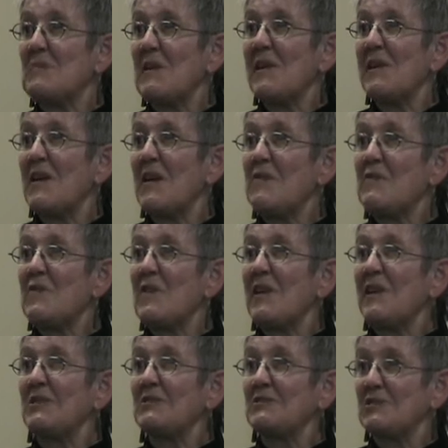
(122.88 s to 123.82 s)
be
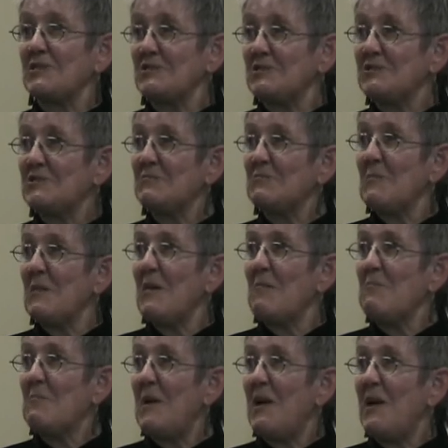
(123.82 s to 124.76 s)
affected
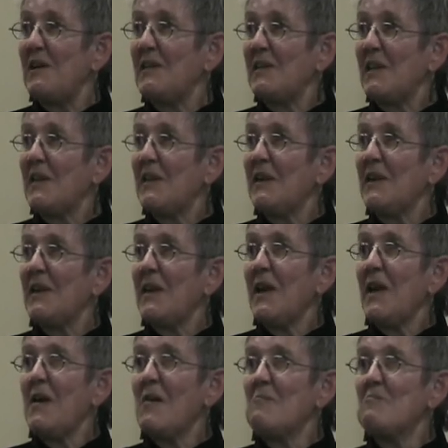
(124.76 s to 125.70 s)
by,
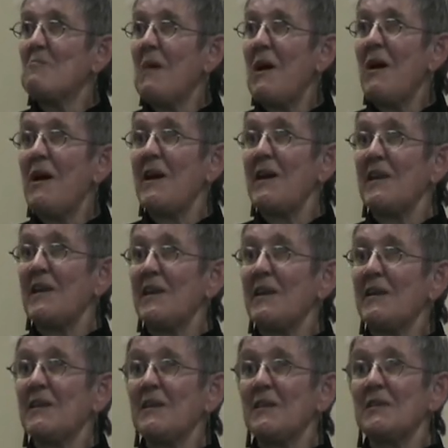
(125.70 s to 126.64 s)
by
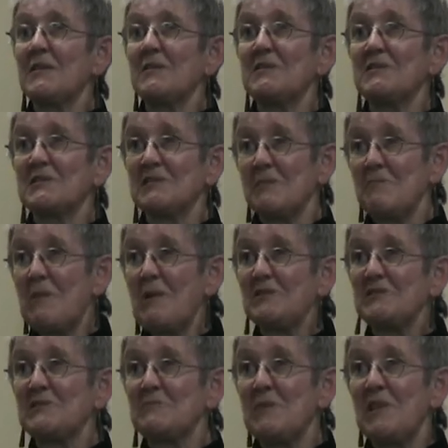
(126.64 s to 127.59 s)
the
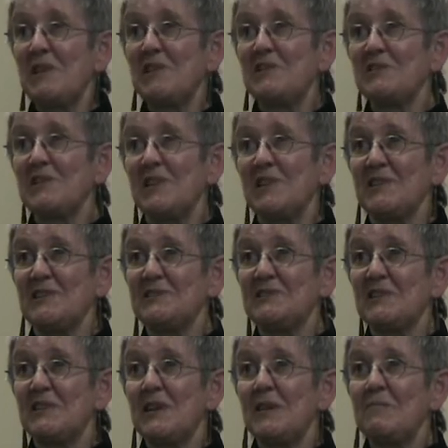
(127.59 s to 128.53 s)

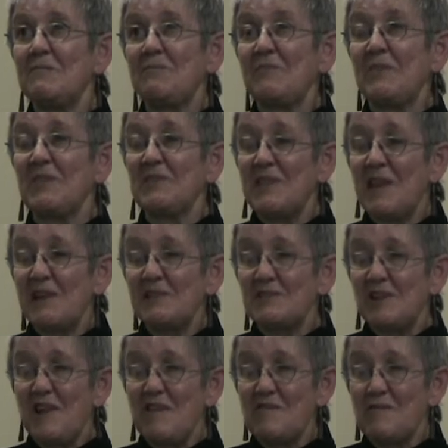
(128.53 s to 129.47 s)
possibilities
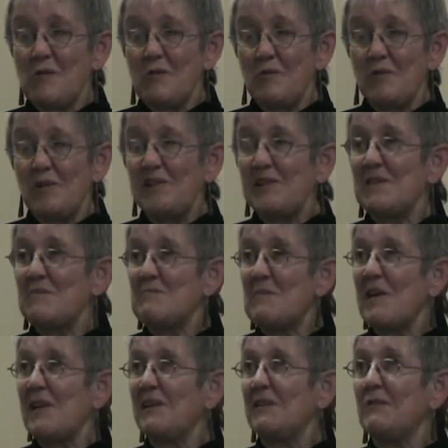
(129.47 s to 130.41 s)
that have already
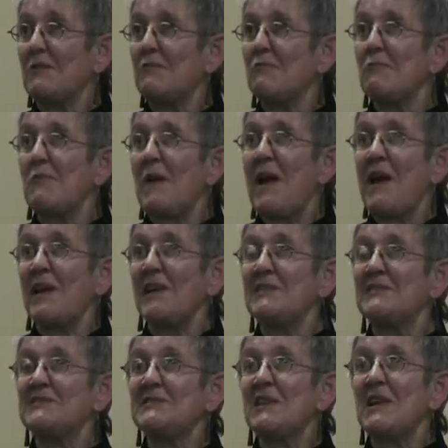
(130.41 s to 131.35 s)
been
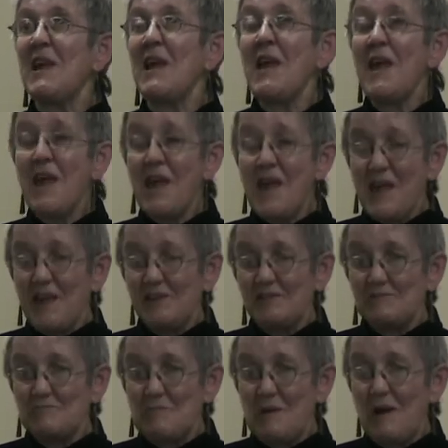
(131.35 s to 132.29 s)
raised
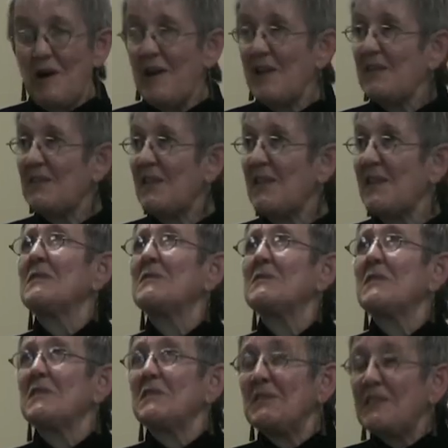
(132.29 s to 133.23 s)
and by the
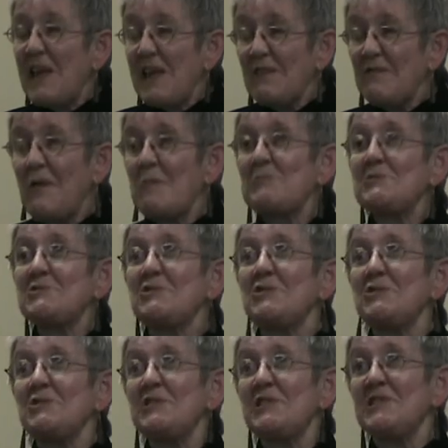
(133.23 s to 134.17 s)
lack of
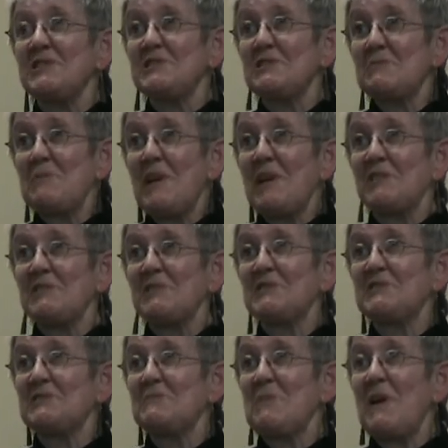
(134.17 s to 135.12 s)
opportunities to
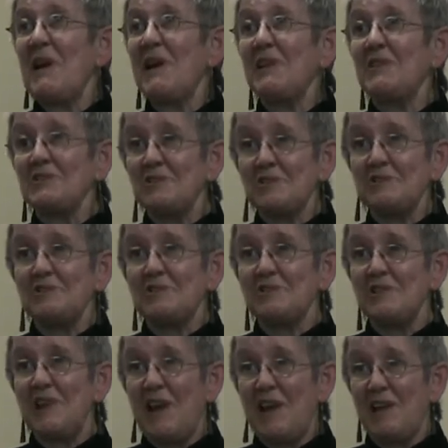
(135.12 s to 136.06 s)
participate
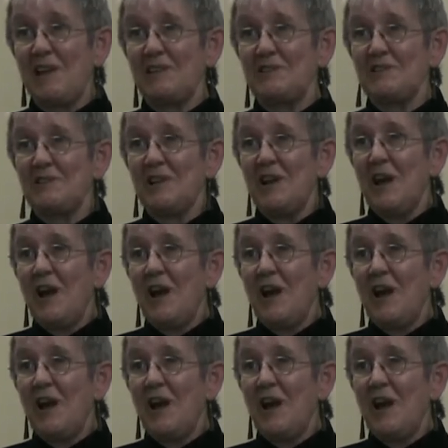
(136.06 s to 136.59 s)
to date.